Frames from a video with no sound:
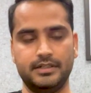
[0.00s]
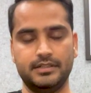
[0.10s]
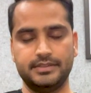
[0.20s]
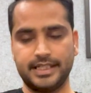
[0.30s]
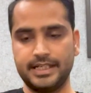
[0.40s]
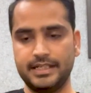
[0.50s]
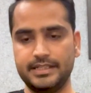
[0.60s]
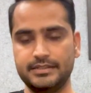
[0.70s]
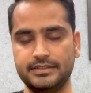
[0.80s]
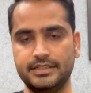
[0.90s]
Second
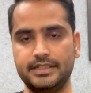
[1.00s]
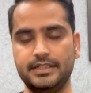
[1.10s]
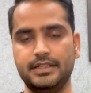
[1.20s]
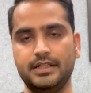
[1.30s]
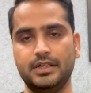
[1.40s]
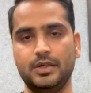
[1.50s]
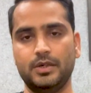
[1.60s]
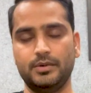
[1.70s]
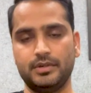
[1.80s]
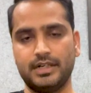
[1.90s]
is the
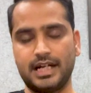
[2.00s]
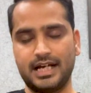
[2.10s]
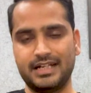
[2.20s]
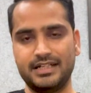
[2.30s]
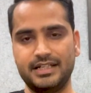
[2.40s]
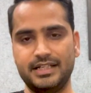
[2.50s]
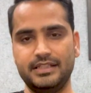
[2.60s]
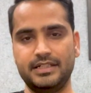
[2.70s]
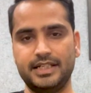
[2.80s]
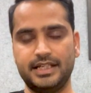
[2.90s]
overall R&D and
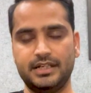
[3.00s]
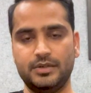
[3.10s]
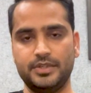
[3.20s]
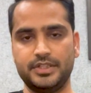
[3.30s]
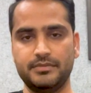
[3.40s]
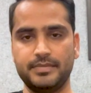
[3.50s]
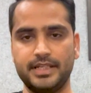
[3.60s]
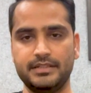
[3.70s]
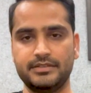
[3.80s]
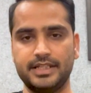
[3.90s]
the tech innovation
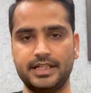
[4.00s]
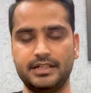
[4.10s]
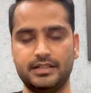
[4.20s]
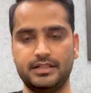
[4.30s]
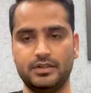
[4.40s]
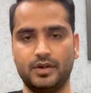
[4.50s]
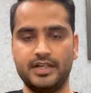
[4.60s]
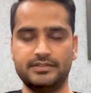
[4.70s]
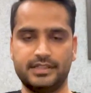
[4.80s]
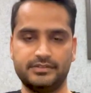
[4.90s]
piece that
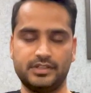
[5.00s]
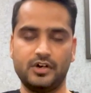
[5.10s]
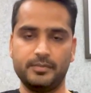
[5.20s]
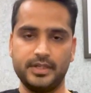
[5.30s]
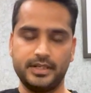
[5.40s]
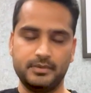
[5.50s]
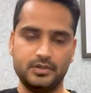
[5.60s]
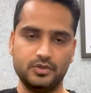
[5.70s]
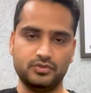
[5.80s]
Noise has now been able to